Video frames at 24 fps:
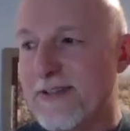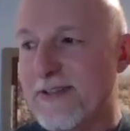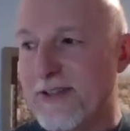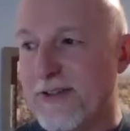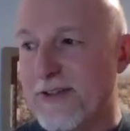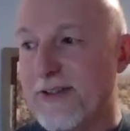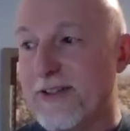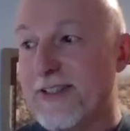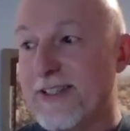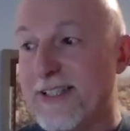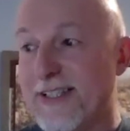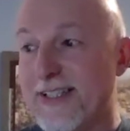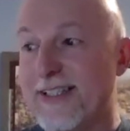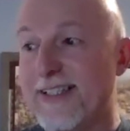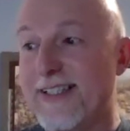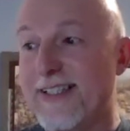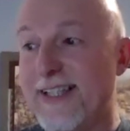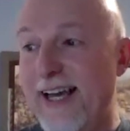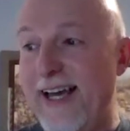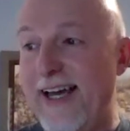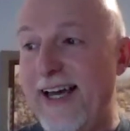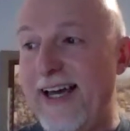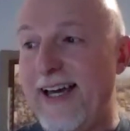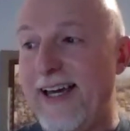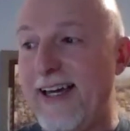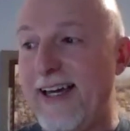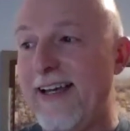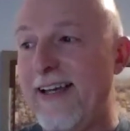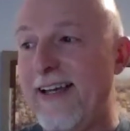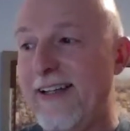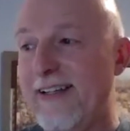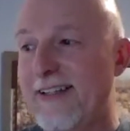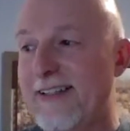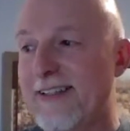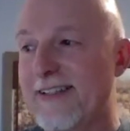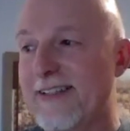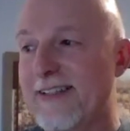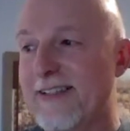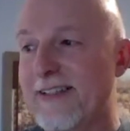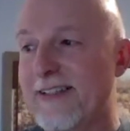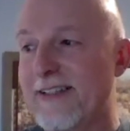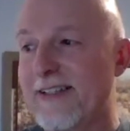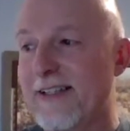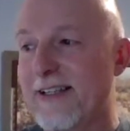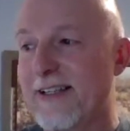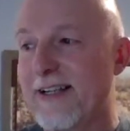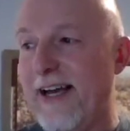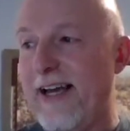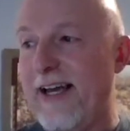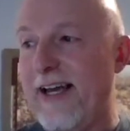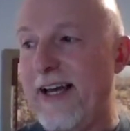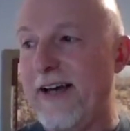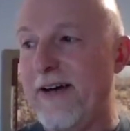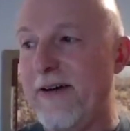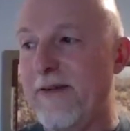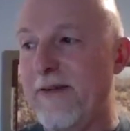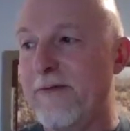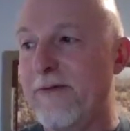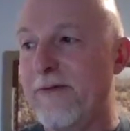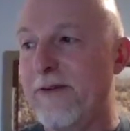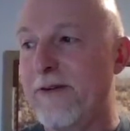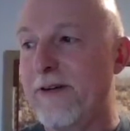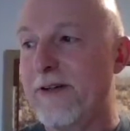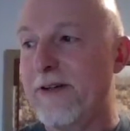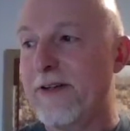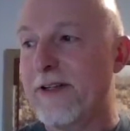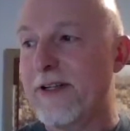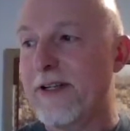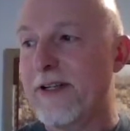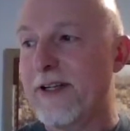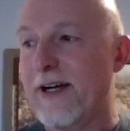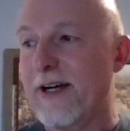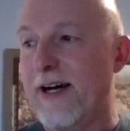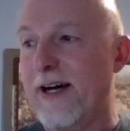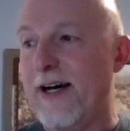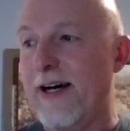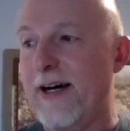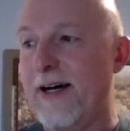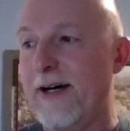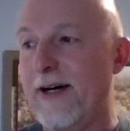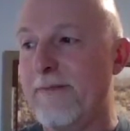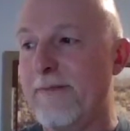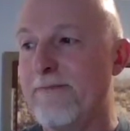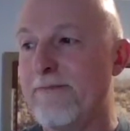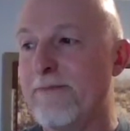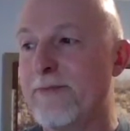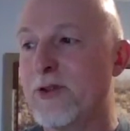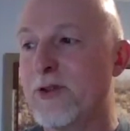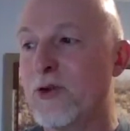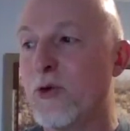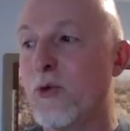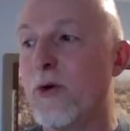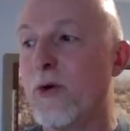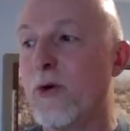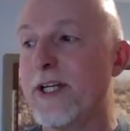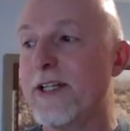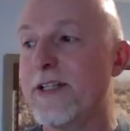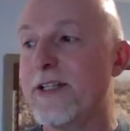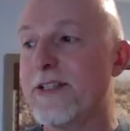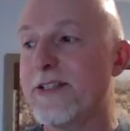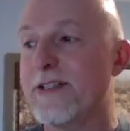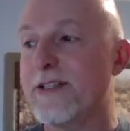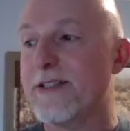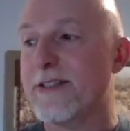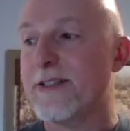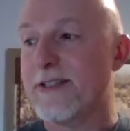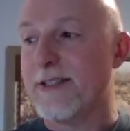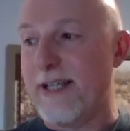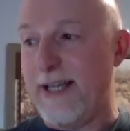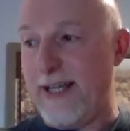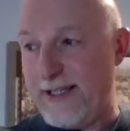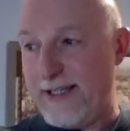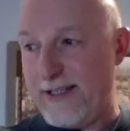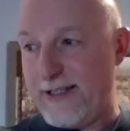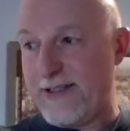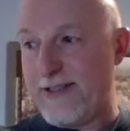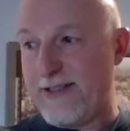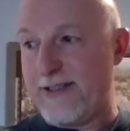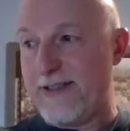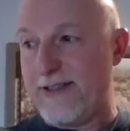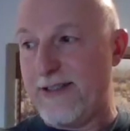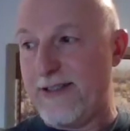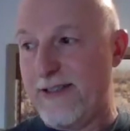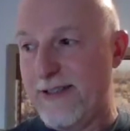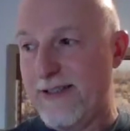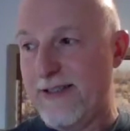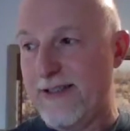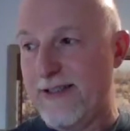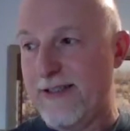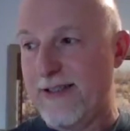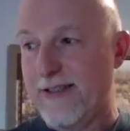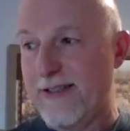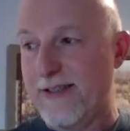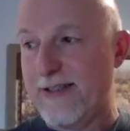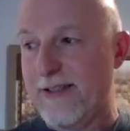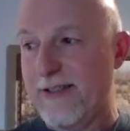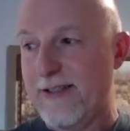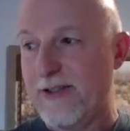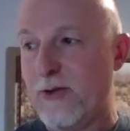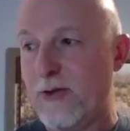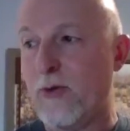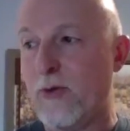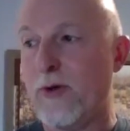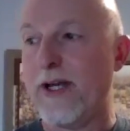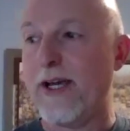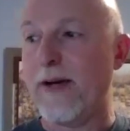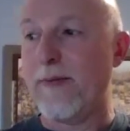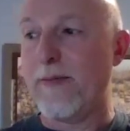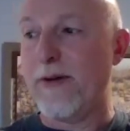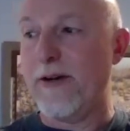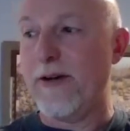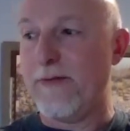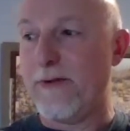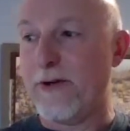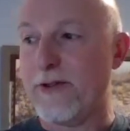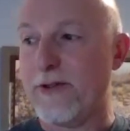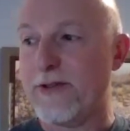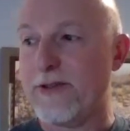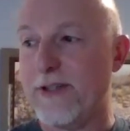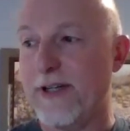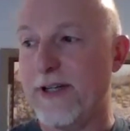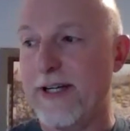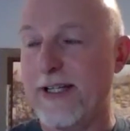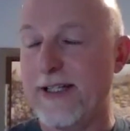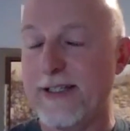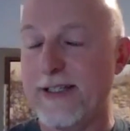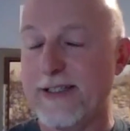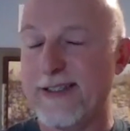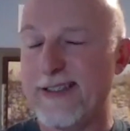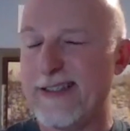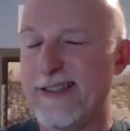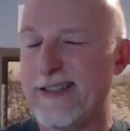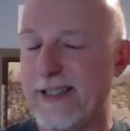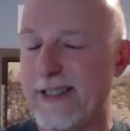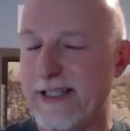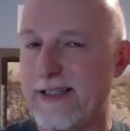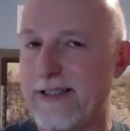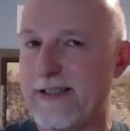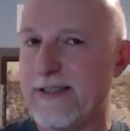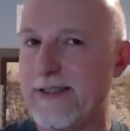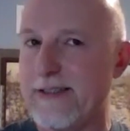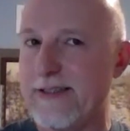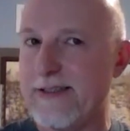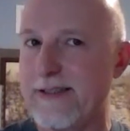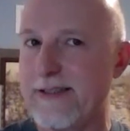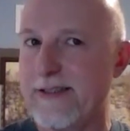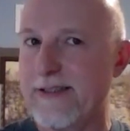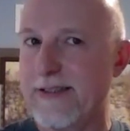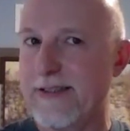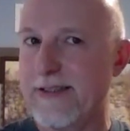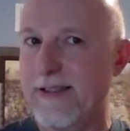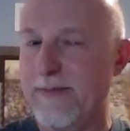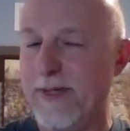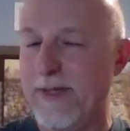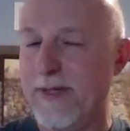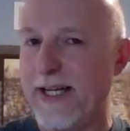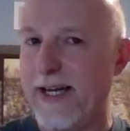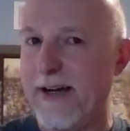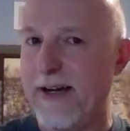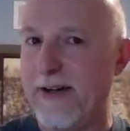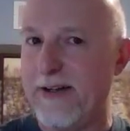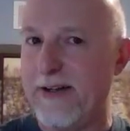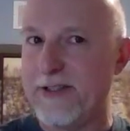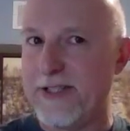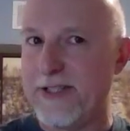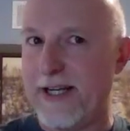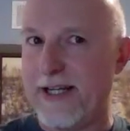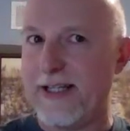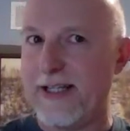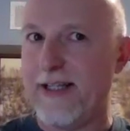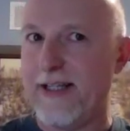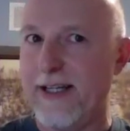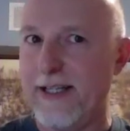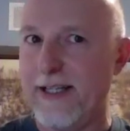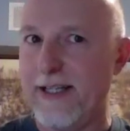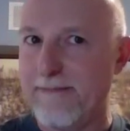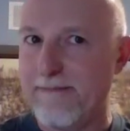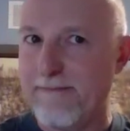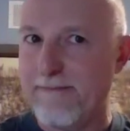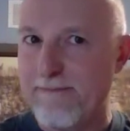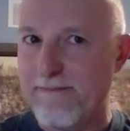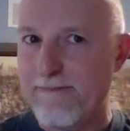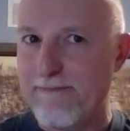So today I have 26, 20 on my first line and 6 in my second line.